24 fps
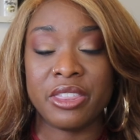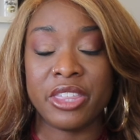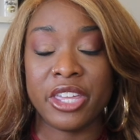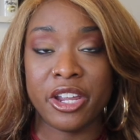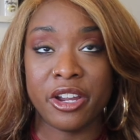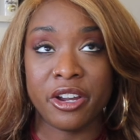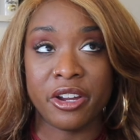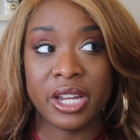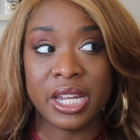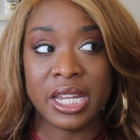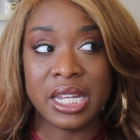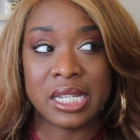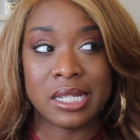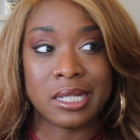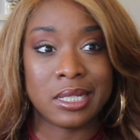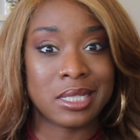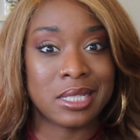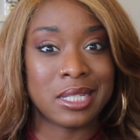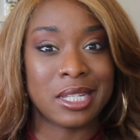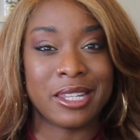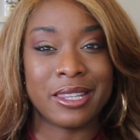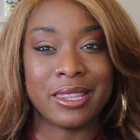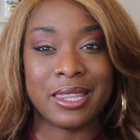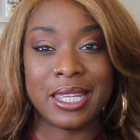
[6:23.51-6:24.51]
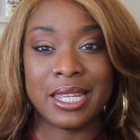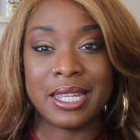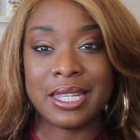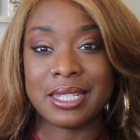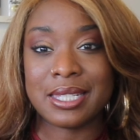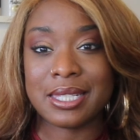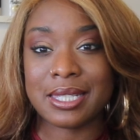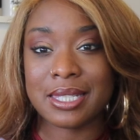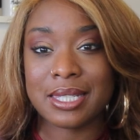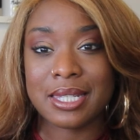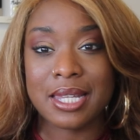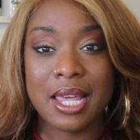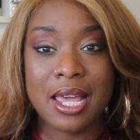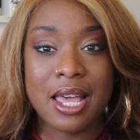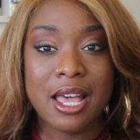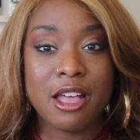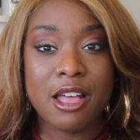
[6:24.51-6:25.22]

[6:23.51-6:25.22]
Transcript: there is this